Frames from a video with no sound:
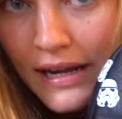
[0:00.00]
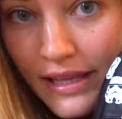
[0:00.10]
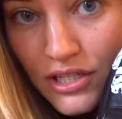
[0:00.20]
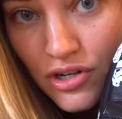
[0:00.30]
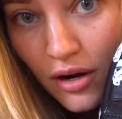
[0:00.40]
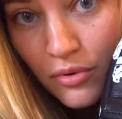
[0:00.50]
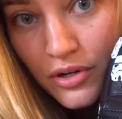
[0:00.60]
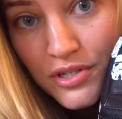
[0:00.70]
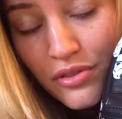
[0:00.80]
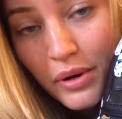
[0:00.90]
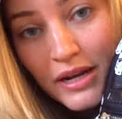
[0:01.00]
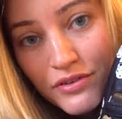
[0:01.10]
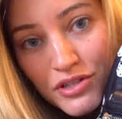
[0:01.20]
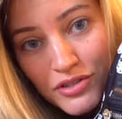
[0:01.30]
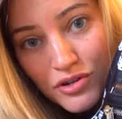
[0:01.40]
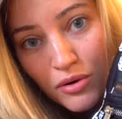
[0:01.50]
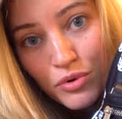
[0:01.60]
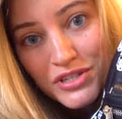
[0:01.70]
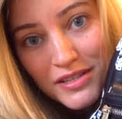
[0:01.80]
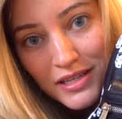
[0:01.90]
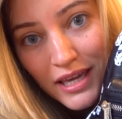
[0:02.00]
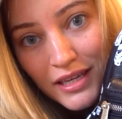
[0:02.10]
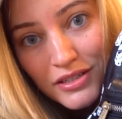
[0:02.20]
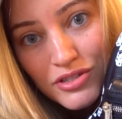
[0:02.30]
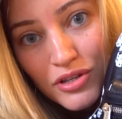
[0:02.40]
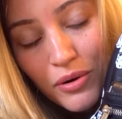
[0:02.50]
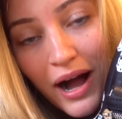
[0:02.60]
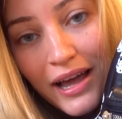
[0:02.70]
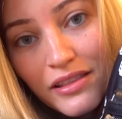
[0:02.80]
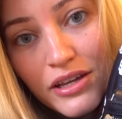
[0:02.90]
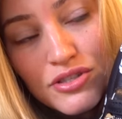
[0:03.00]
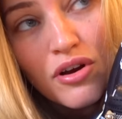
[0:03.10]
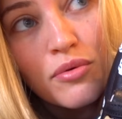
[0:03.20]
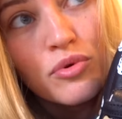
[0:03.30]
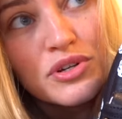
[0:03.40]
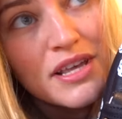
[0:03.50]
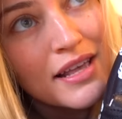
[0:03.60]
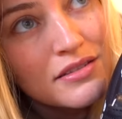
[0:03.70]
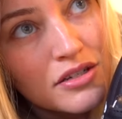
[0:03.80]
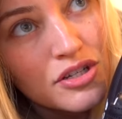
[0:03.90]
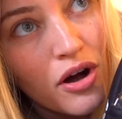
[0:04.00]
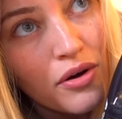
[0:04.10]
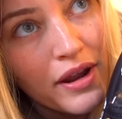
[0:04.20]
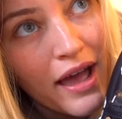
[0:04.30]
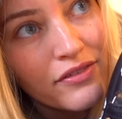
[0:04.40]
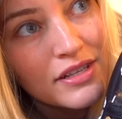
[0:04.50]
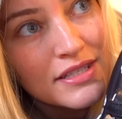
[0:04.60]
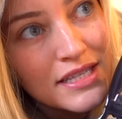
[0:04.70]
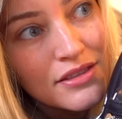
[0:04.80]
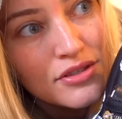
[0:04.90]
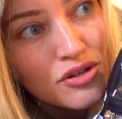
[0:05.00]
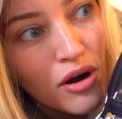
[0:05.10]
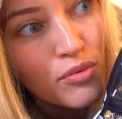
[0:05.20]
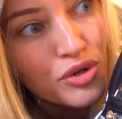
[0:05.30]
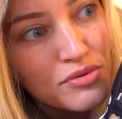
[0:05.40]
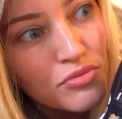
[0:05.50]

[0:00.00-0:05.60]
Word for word: I like Star Wars, although I never saw Star Wars as a kid, so I like Star Wars as an adult, having seen the Star Wars